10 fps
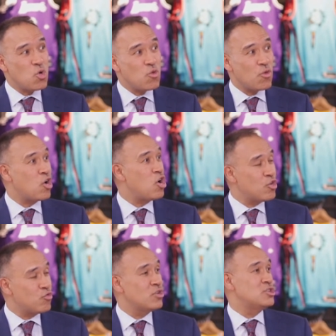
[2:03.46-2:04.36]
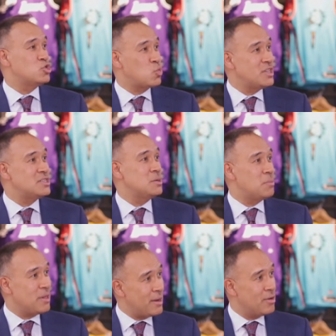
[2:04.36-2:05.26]
over one hundred twenty
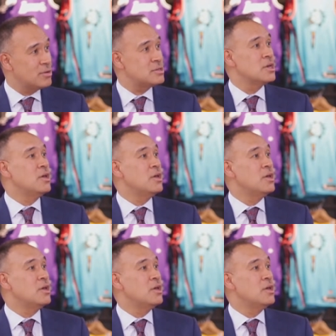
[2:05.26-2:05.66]
players